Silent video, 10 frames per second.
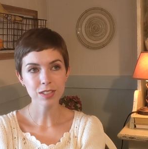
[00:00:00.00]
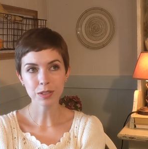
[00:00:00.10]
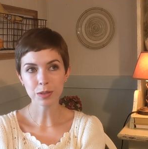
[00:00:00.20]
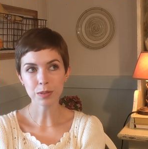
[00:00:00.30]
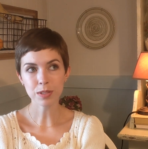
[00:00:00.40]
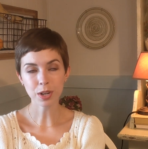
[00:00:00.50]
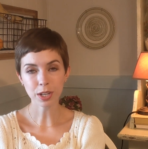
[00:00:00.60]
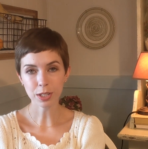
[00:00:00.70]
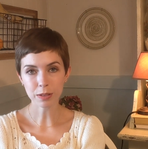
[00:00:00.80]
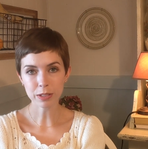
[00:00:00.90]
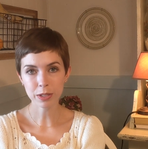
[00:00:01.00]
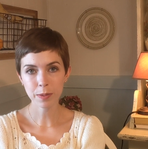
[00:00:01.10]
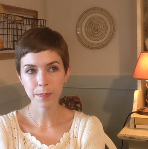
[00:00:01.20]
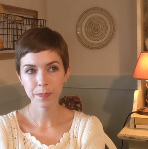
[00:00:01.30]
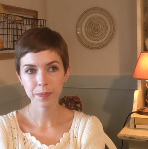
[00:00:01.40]
to start a
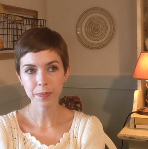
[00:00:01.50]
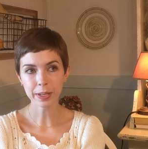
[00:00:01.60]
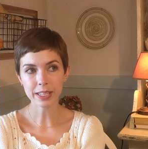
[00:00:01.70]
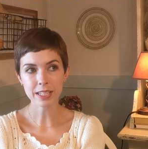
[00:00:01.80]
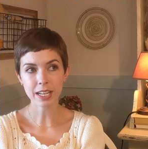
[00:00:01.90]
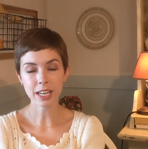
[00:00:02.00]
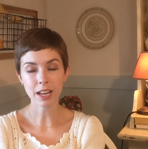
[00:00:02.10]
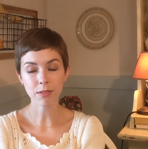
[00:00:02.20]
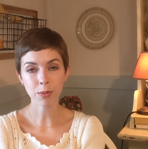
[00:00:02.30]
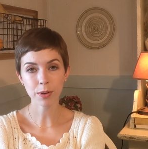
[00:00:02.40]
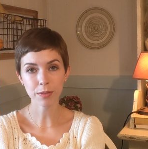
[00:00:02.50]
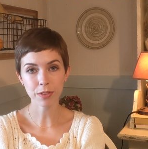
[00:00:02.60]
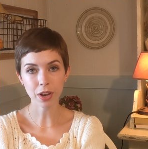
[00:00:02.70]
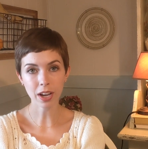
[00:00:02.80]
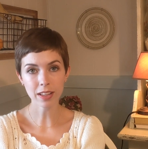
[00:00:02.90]
YouTube, because I never would have
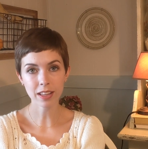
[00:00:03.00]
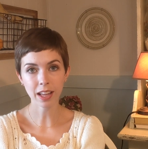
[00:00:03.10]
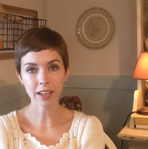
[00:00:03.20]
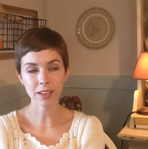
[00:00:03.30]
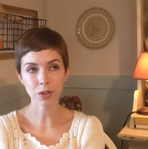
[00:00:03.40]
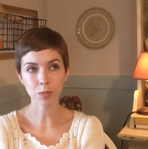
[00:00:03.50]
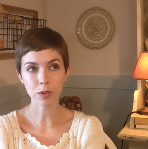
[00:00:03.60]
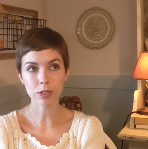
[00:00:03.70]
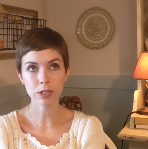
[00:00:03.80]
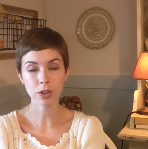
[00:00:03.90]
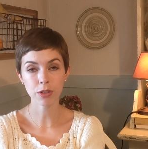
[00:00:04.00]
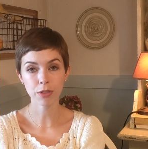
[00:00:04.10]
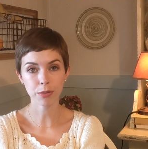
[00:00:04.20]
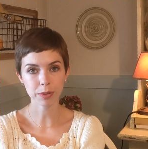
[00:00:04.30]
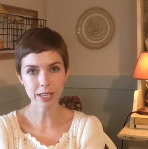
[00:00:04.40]
thought that almost
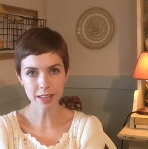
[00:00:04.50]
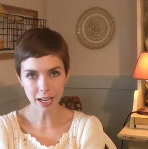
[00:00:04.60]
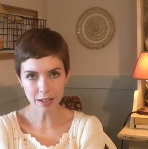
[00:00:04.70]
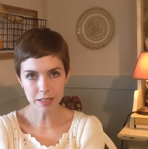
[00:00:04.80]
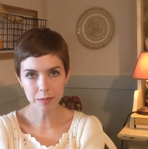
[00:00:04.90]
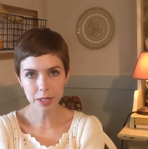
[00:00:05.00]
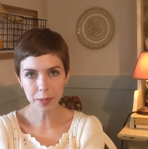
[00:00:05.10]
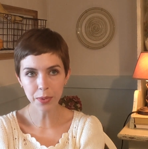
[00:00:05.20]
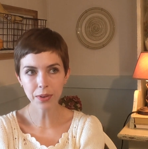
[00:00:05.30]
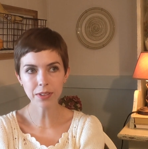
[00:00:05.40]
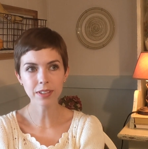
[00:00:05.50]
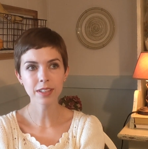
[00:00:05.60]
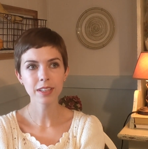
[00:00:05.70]
3,000 people